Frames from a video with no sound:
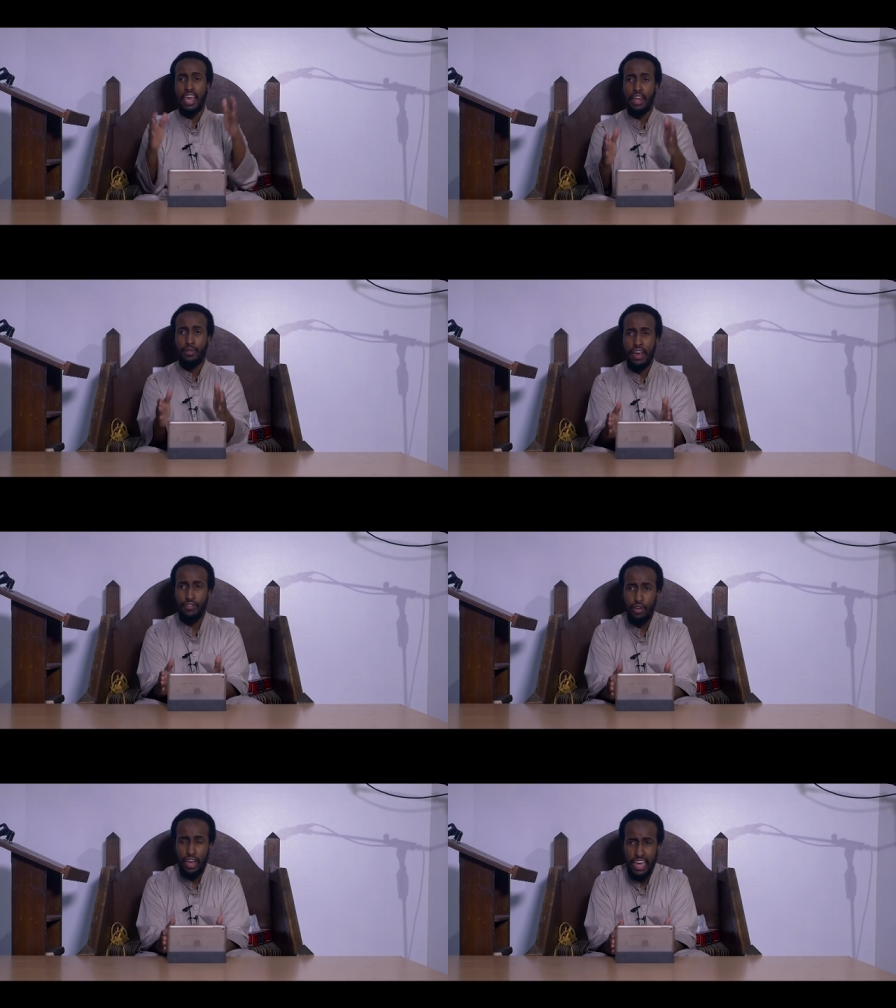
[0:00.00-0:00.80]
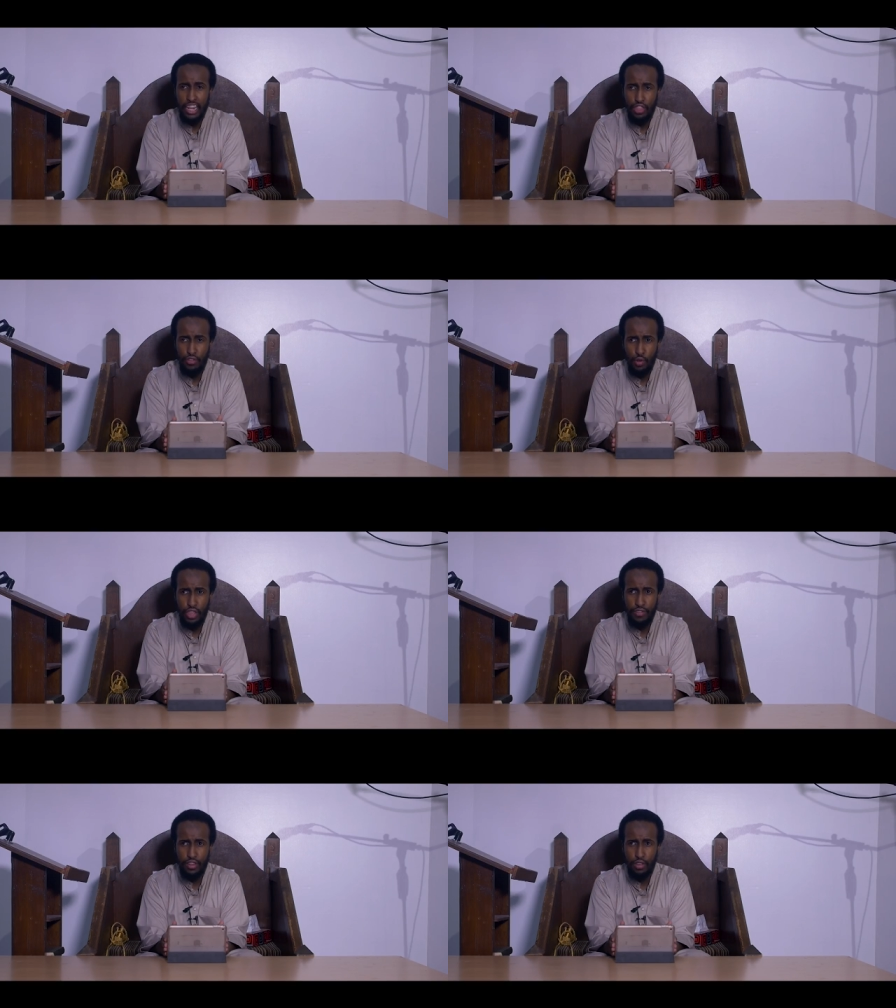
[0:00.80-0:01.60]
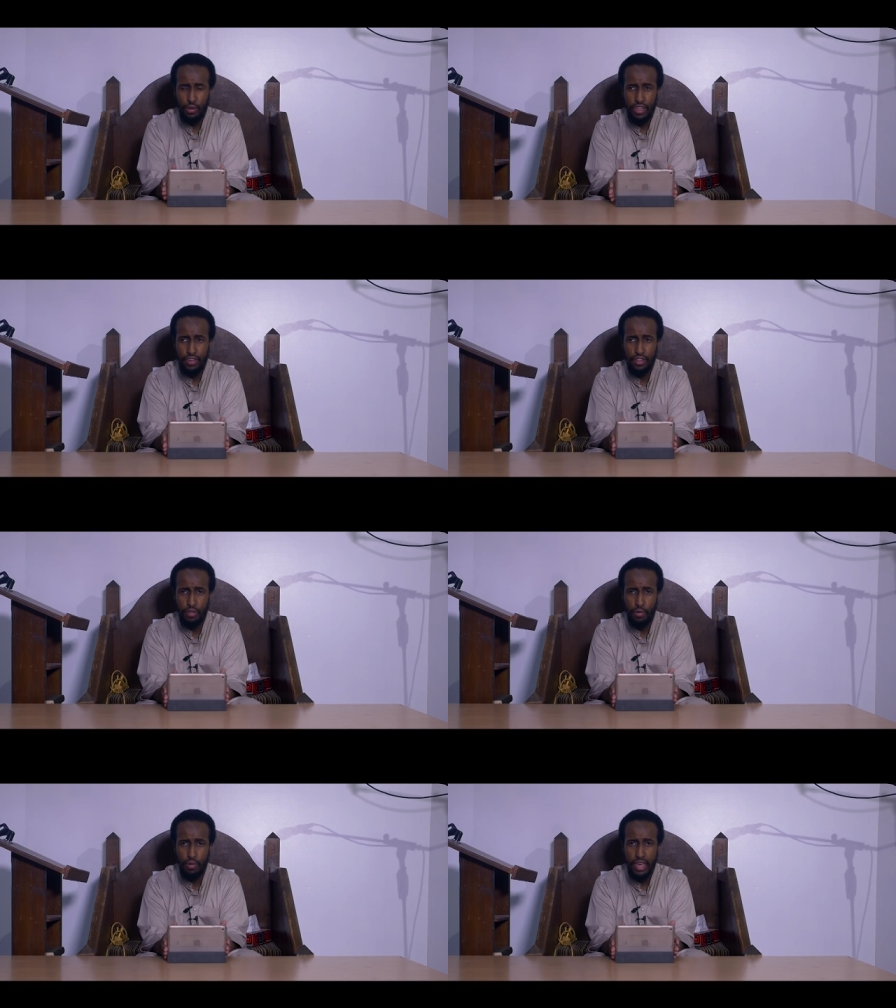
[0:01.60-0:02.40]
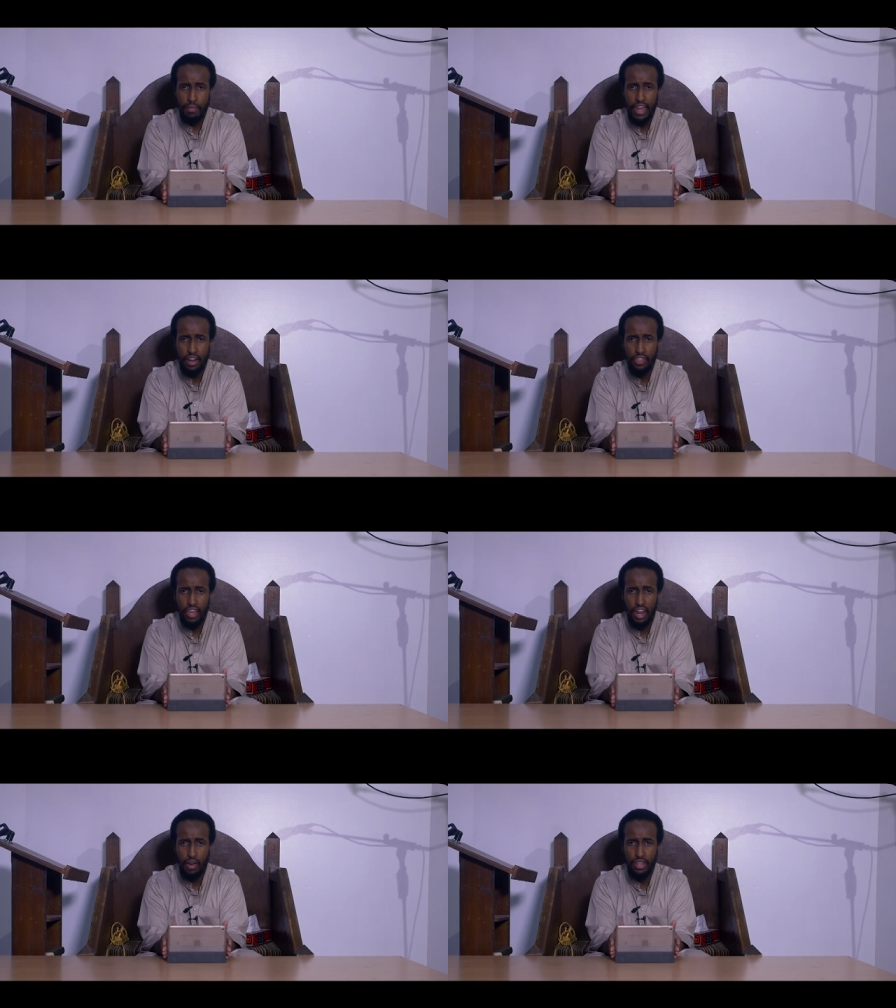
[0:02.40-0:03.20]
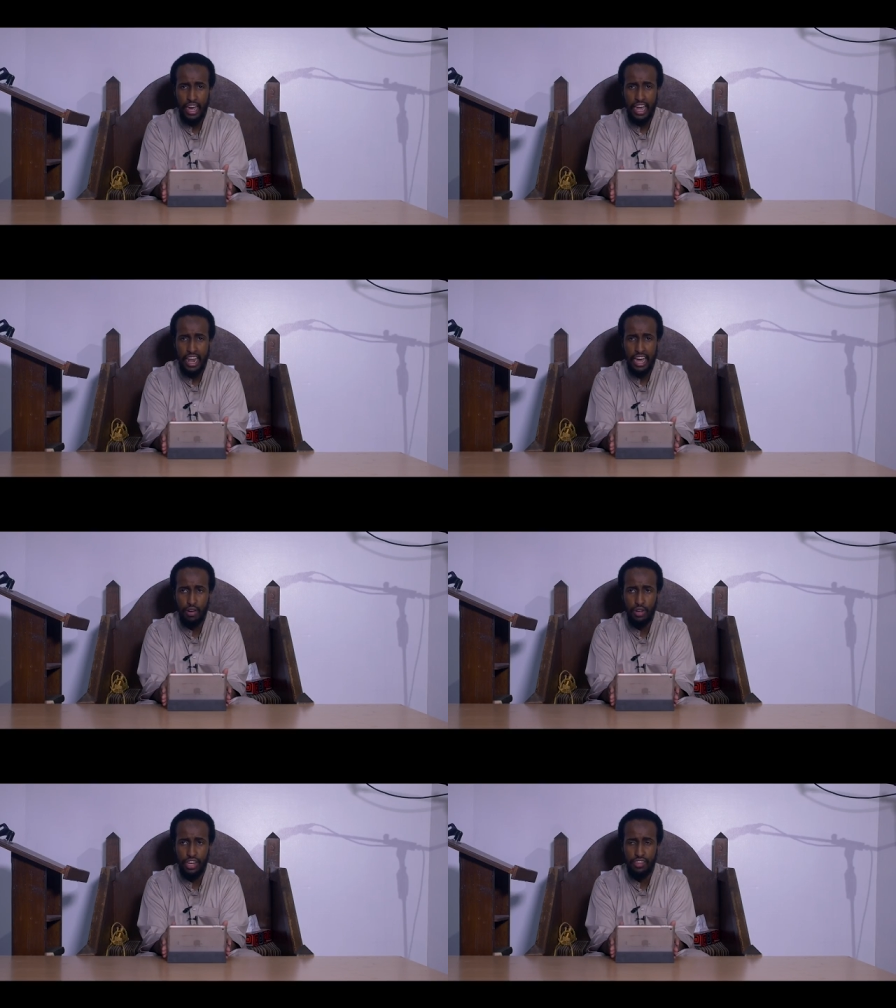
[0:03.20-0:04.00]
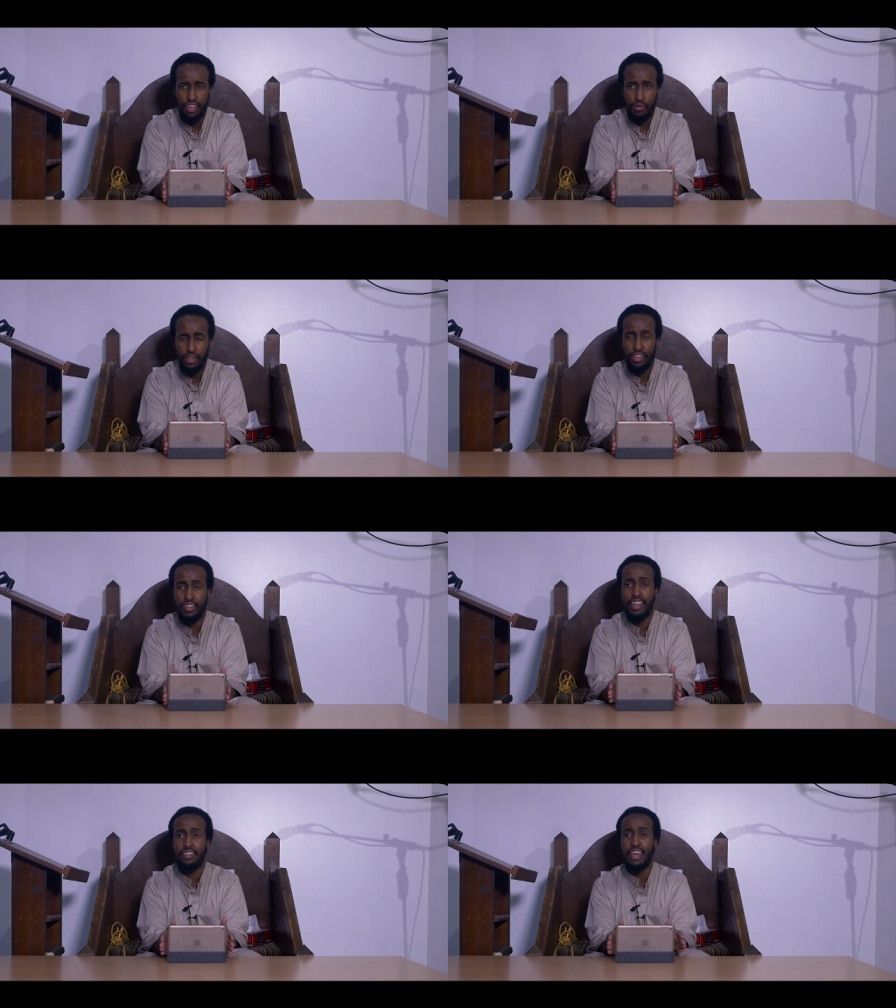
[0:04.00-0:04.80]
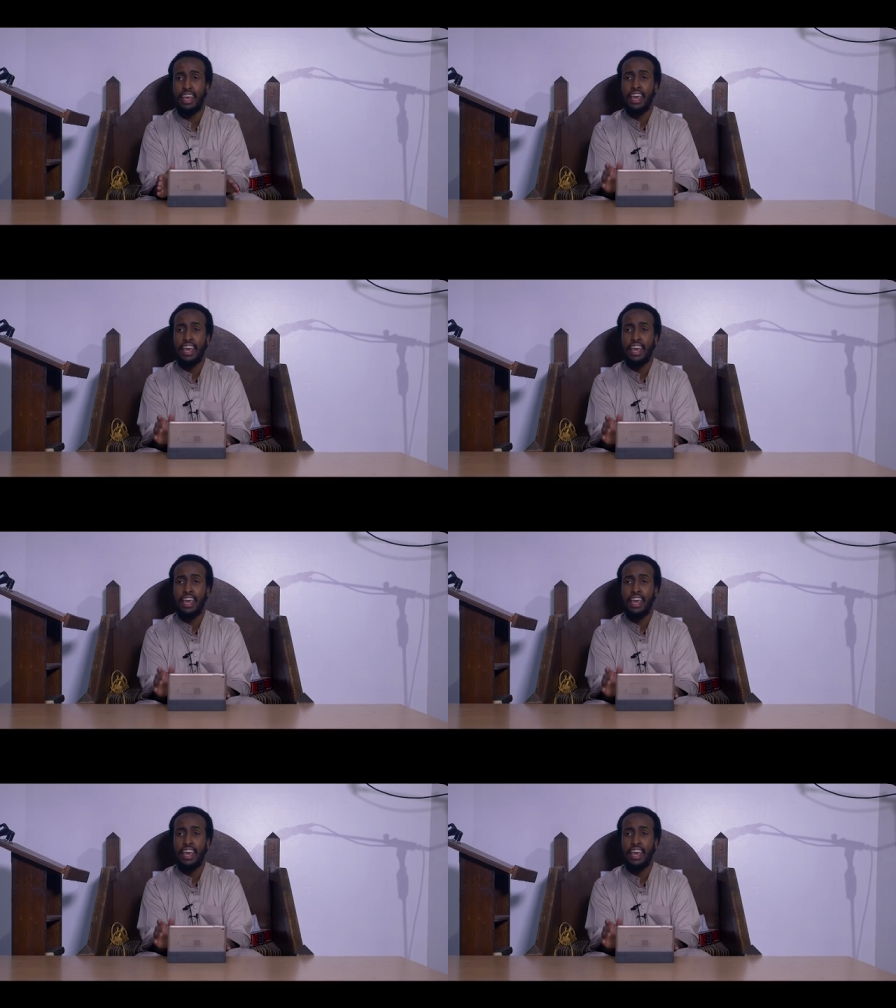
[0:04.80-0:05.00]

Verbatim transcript: And we have the hadith of Hudayfah, Hudayfah ibn al-Yaman radiyallahu ta'ala anhu, which, is, which he says,